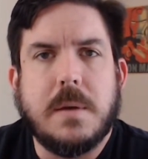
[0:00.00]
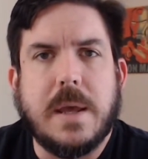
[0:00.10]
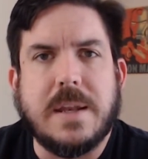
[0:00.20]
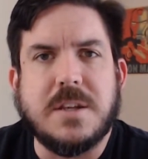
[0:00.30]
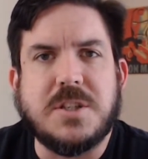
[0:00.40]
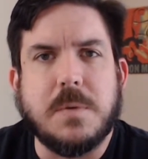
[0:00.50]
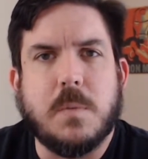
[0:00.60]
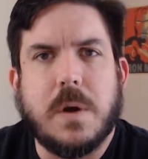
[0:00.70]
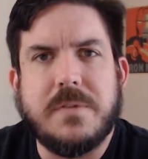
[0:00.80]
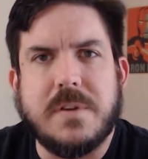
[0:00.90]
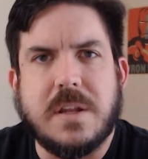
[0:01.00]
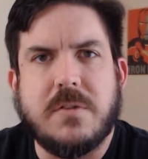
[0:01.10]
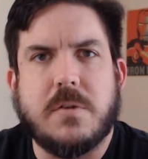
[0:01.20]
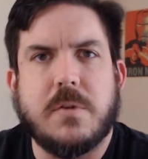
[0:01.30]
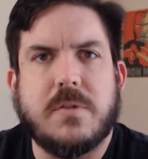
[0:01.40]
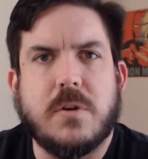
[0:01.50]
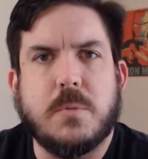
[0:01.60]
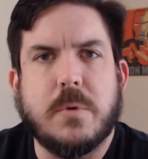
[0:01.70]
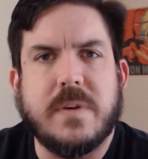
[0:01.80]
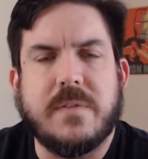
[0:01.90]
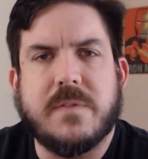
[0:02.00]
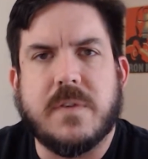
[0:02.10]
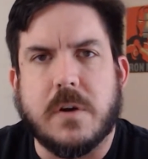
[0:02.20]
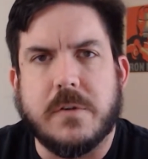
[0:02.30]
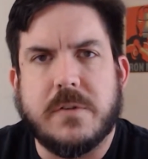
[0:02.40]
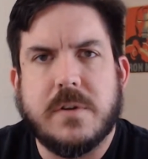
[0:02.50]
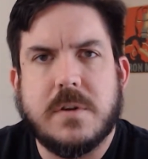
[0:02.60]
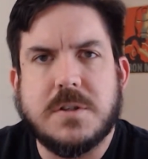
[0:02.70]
And she wasn't introduced in the movie first.